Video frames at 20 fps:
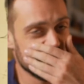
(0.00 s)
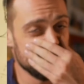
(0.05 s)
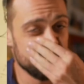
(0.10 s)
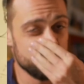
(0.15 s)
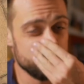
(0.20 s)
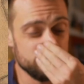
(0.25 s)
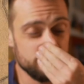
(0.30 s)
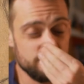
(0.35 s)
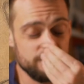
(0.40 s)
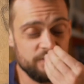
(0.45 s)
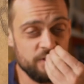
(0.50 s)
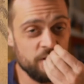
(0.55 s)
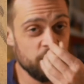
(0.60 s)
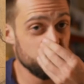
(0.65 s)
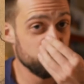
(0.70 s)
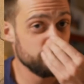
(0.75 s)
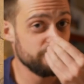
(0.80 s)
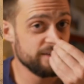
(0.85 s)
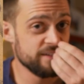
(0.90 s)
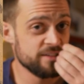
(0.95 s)
did of the
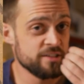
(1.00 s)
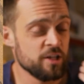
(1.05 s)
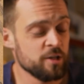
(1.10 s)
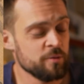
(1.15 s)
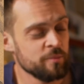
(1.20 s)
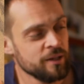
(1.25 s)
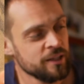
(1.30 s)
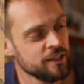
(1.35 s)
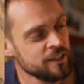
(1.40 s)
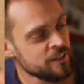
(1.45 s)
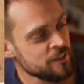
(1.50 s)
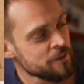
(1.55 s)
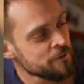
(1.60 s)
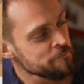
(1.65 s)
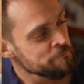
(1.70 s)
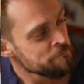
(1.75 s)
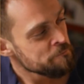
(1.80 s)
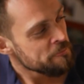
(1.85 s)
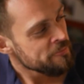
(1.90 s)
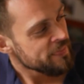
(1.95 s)
whole of Inktober.
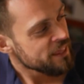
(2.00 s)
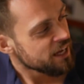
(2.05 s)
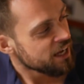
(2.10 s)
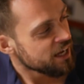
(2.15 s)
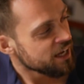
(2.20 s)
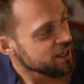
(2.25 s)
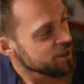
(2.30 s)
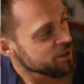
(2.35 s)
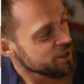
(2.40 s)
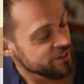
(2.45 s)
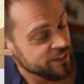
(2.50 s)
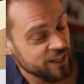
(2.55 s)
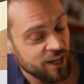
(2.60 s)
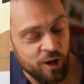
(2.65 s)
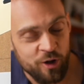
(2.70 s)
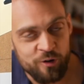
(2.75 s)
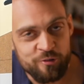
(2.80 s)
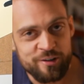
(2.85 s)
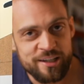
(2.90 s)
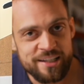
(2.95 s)
And then I
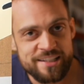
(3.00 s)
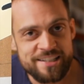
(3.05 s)
got really